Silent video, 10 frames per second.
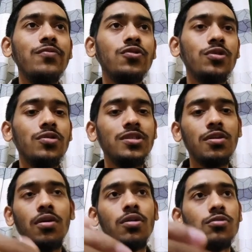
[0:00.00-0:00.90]
so it will just
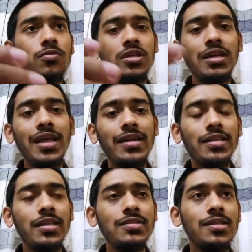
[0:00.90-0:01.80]
automatically add
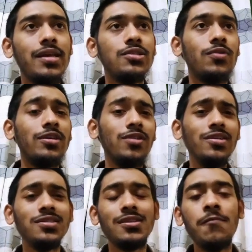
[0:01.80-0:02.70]
this thing. So actually I
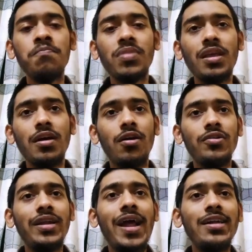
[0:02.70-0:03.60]
just
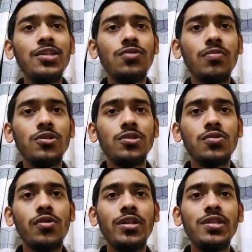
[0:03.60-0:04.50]
already added, so I'm not just
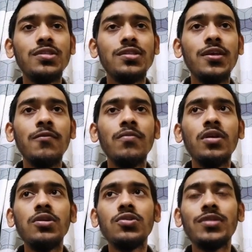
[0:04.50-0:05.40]
going this thing.
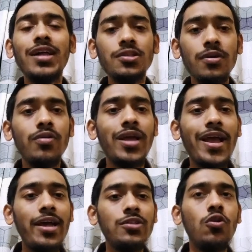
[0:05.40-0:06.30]
So that's how you can
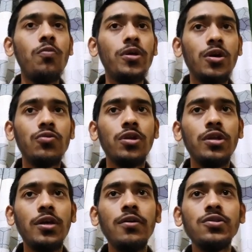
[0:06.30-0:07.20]
add open router in
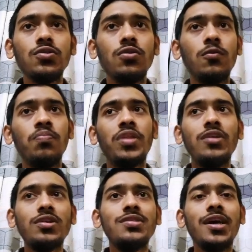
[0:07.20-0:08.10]
here. So as
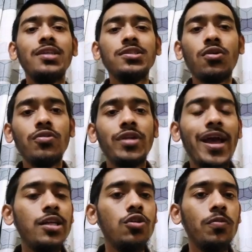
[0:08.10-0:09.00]
you can see, I just already
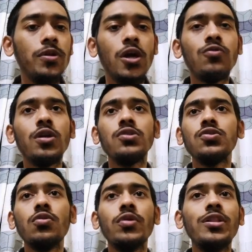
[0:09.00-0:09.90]
added the open router.
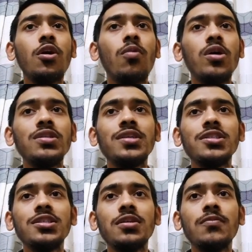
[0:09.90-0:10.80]
So in the model
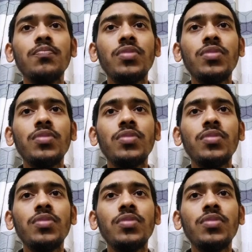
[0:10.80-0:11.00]
section,